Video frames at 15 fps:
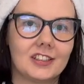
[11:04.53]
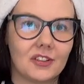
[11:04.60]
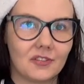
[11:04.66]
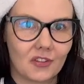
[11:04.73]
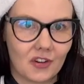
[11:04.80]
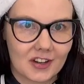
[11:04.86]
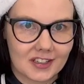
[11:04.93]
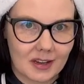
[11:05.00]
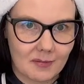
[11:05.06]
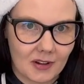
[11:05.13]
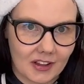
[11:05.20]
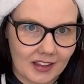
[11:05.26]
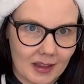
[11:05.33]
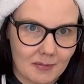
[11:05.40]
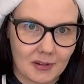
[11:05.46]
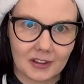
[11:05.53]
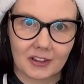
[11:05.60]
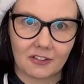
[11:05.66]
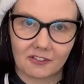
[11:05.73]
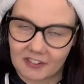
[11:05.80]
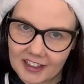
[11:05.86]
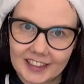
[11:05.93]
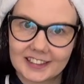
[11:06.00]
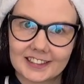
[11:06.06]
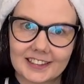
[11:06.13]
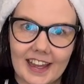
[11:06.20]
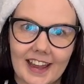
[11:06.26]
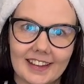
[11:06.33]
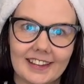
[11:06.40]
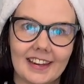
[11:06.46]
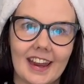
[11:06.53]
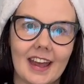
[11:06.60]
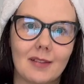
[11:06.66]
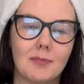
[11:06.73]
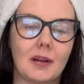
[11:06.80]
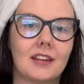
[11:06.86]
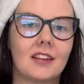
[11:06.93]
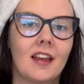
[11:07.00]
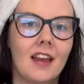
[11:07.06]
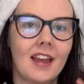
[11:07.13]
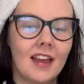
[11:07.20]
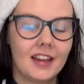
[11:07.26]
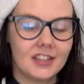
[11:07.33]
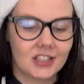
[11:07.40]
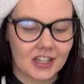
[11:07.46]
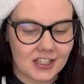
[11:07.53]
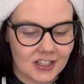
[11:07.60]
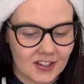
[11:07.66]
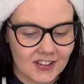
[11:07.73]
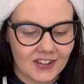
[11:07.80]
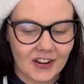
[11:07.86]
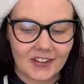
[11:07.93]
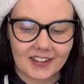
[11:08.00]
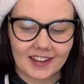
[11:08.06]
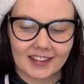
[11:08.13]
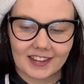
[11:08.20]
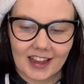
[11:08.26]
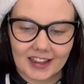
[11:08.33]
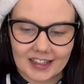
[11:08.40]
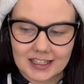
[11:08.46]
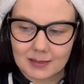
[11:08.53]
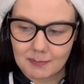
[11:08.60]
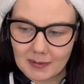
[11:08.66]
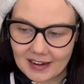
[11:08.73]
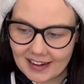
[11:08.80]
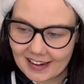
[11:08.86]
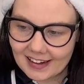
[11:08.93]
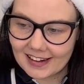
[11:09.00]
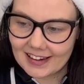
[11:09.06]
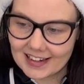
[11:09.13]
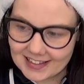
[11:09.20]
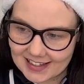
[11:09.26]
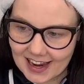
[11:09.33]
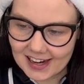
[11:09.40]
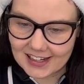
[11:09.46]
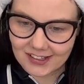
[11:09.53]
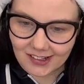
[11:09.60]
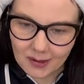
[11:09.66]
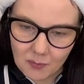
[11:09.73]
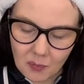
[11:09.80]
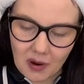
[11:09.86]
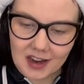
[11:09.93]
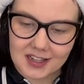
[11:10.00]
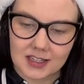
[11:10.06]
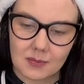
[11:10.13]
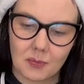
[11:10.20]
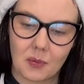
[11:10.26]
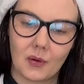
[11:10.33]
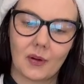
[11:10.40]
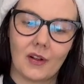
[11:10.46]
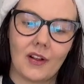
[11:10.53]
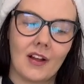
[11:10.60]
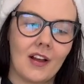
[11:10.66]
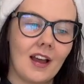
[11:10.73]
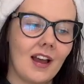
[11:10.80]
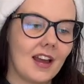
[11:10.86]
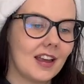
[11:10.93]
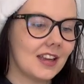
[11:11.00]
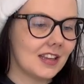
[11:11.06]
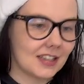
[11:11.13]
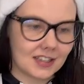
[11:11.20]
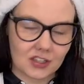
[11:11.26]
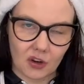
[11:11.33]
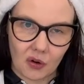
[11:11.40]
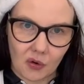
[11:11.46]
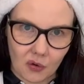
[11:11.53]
Of course, I'm not able to reach that yet, but just to know that that speed is actually possible is so